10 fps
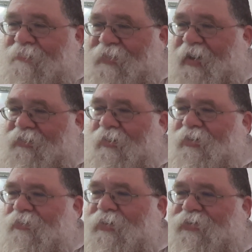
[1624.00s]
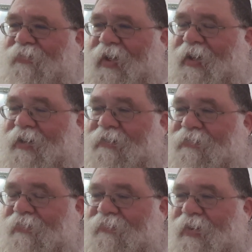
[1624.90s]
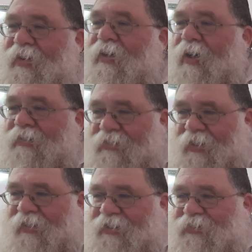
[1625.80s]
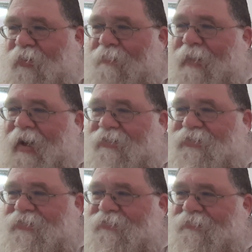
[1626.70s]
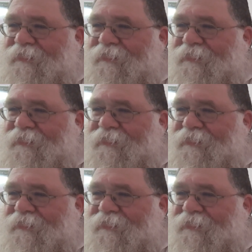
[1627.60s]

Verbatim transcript: But I thought you were trained until I saw a mouse.